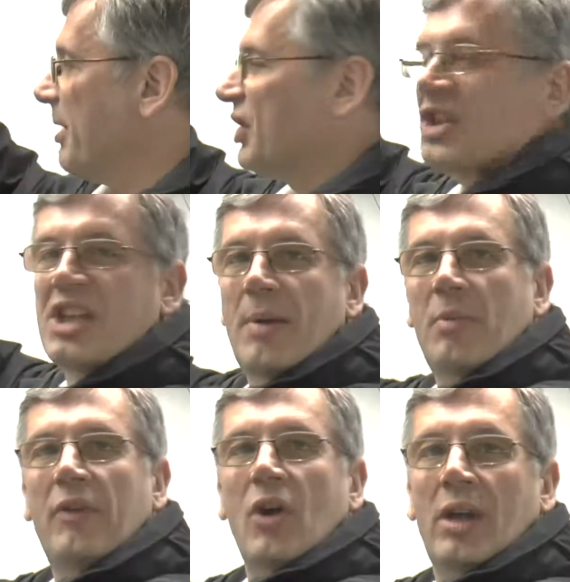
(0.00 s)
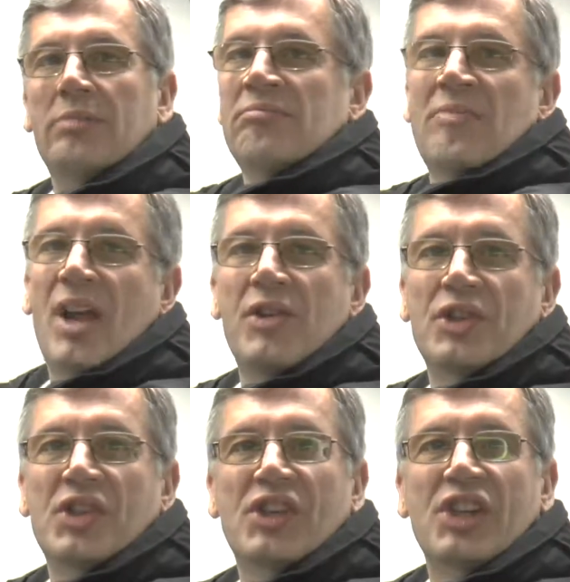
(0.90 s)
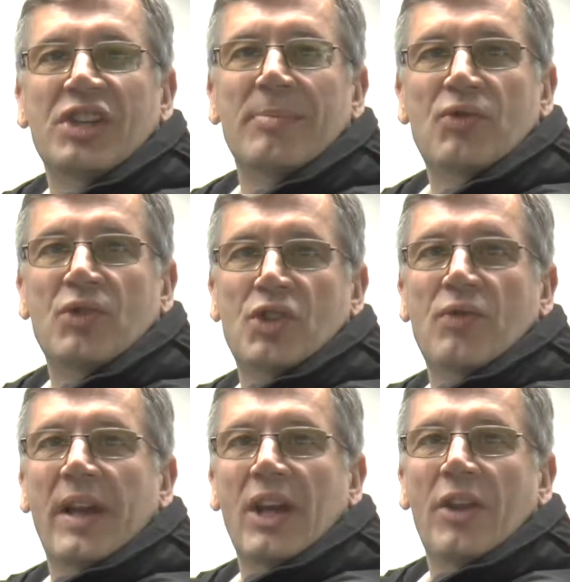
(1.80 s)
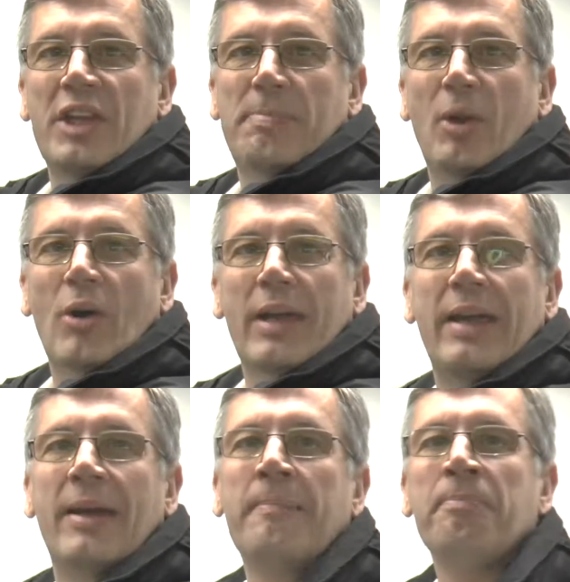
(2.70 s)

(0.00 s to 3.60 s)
As I said, we've got hundreds of systems just running on this block here,